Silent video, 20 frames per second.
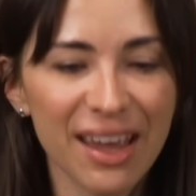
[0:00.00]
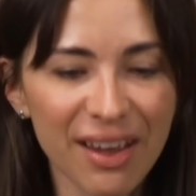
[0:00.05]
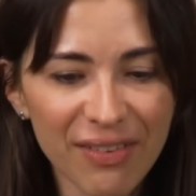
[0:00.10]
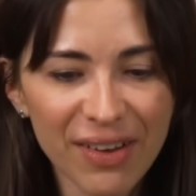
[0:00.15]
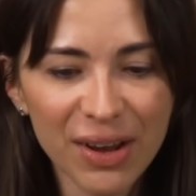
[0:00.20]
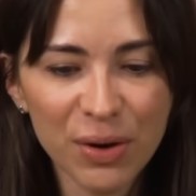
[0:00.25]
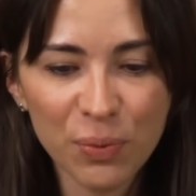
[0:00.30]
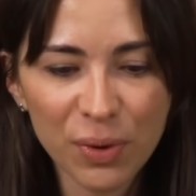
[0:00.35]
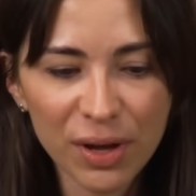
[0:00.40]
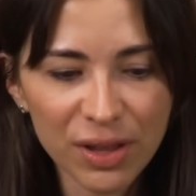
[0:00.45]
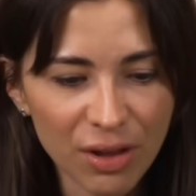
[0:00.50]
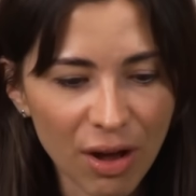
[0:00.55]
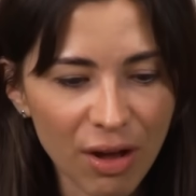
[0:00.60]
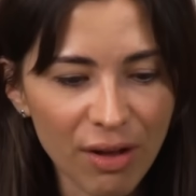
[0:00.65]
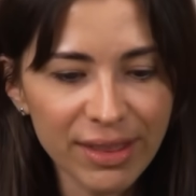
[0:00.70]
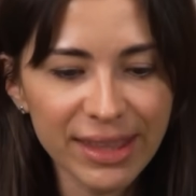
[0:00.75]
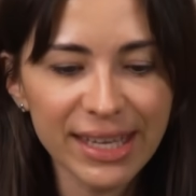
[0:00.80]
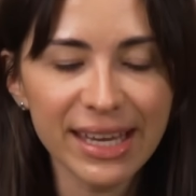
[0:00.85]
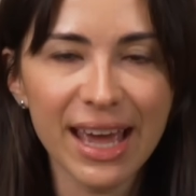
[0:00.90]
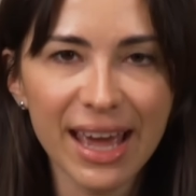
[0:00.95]
Even with
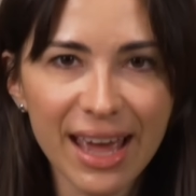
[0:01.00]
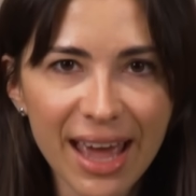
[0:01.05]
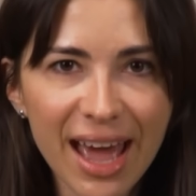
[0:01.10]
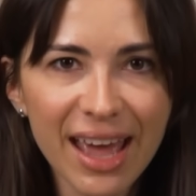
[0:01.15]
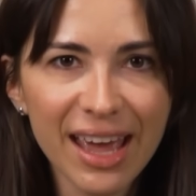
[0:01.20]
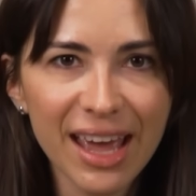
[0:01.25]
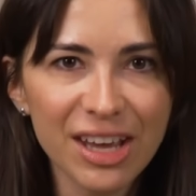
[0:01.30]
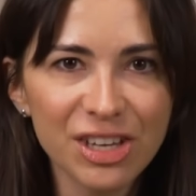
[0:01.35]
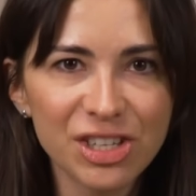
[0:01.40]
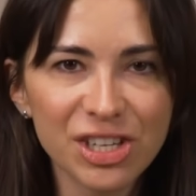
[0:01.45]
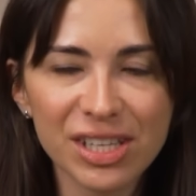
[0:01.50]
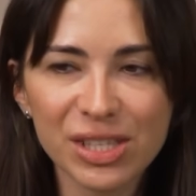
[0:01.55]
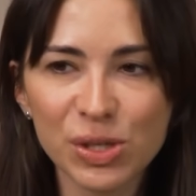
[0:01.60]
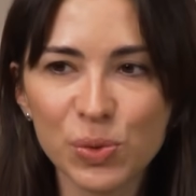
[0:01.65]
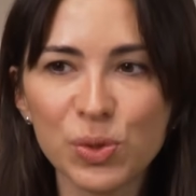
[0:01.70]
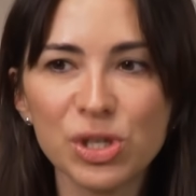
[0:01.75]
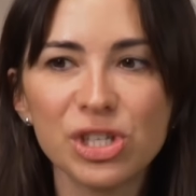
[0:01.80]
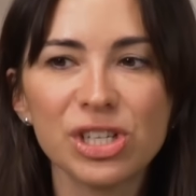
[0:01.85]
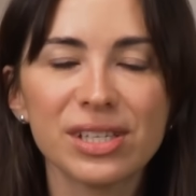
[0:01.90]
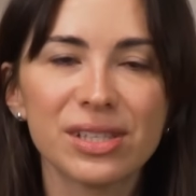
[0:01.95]
all the AI agents,
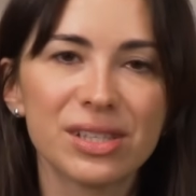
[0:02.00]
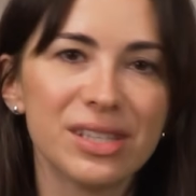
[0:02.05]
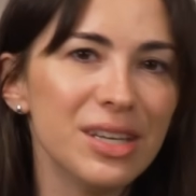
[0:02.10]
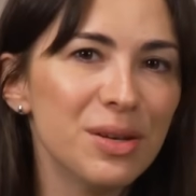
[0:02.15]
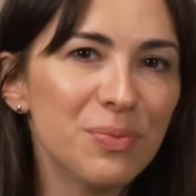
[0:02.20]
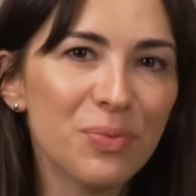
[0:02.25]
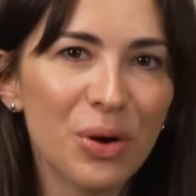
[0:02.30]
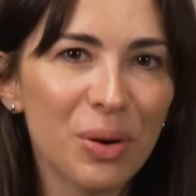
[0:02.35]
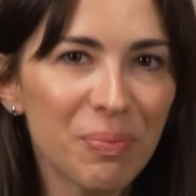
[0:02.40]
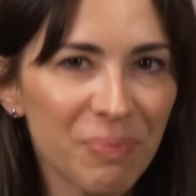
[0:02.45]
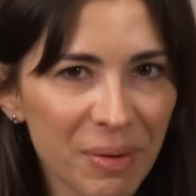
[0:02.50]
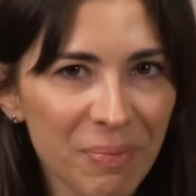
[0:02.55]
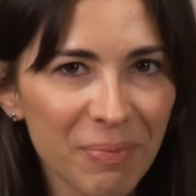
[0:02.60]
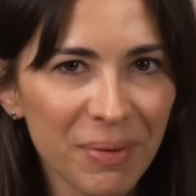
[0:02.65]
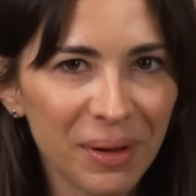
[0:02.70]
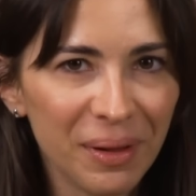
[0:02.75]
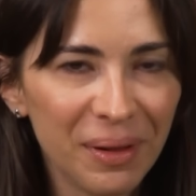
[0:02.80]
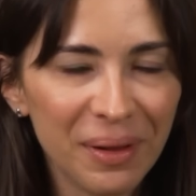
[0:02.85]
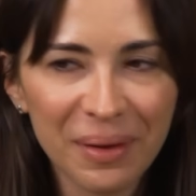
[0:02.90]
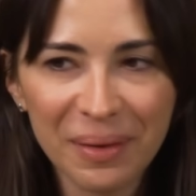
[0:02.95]
we just need more
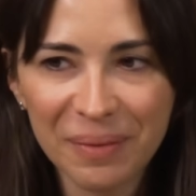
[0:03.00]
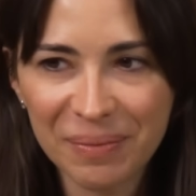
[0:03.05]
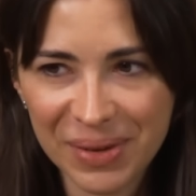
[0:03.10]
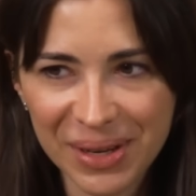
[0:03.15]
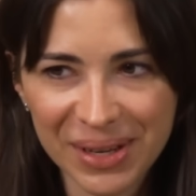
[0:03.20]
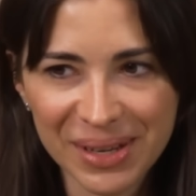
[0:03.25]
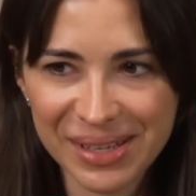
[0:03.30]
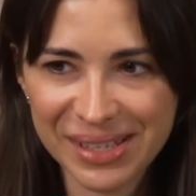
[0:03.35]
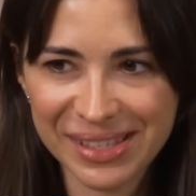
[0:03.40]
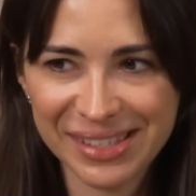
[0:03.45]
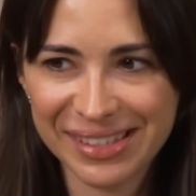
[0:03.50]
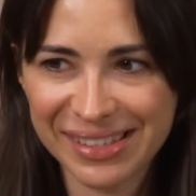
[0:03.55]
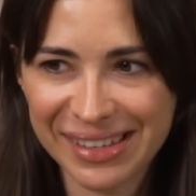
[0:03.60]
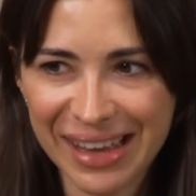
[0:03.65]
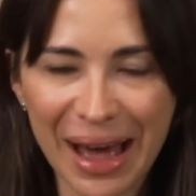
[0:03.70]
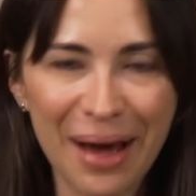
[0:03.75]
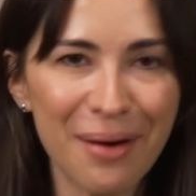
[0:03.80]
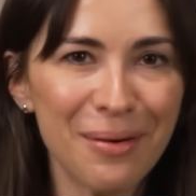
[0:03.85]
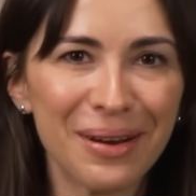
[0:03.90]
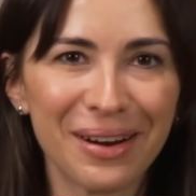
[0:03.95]
people because
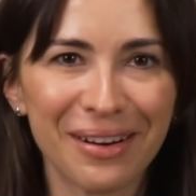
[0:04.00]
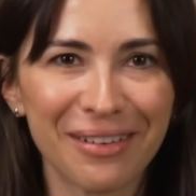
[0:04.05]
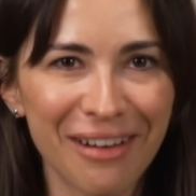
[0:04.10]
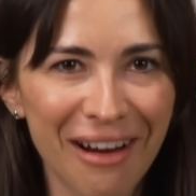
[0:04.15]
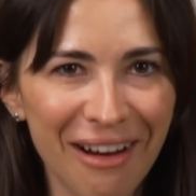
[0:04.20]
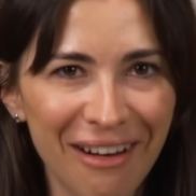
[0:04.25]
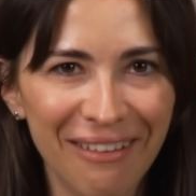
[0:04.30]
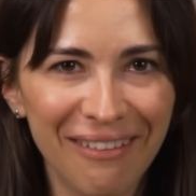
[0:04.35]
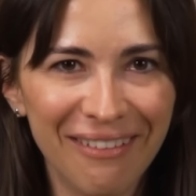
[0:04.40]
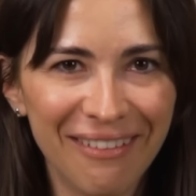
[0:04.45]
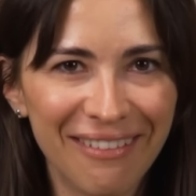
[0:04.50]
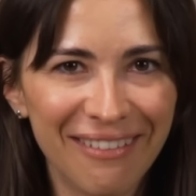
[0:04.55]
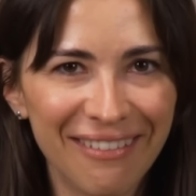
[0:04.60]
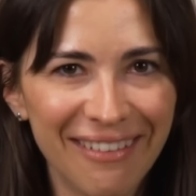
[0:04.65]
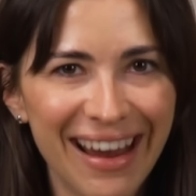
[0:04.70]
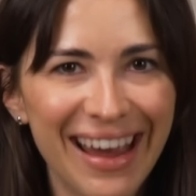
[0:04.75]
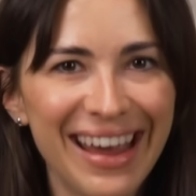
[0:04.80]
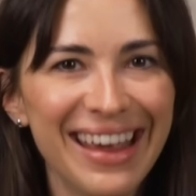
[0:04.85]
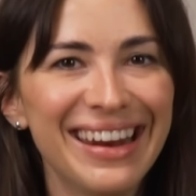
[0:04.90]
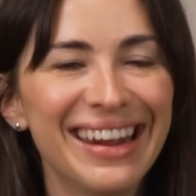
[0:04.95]
I want to grow
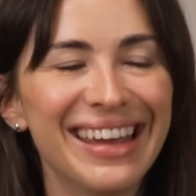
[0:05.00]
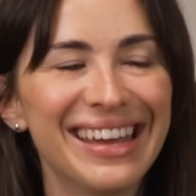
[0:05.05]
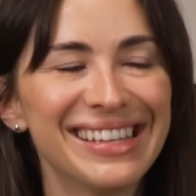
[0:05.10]
right?